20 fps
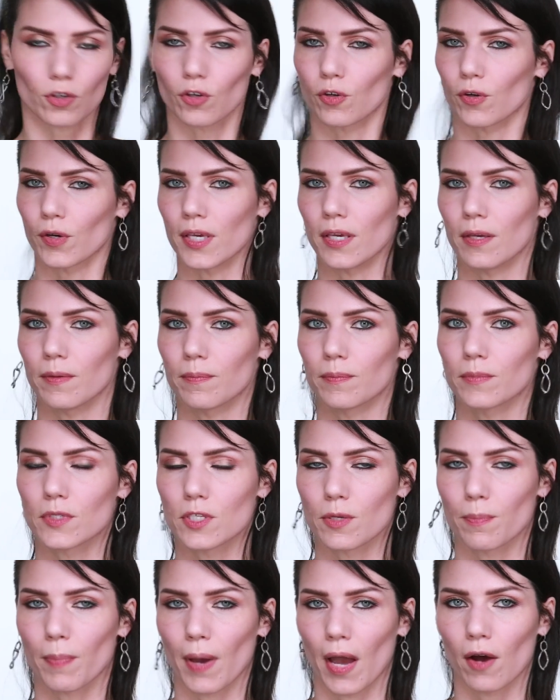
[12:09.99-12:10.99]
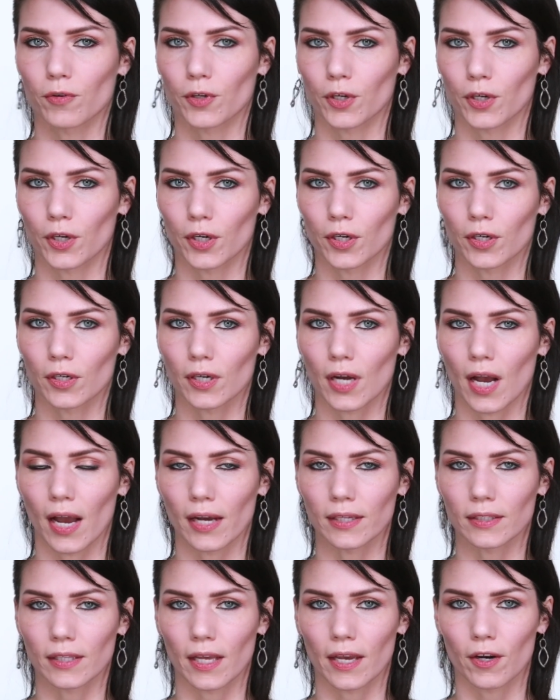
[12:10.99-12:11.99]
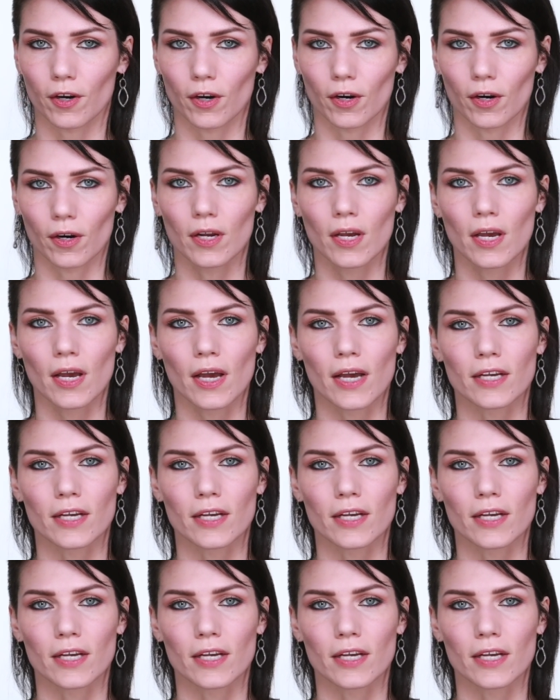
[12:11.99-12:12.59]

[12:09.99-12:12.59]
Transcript: cream to powder highlighter,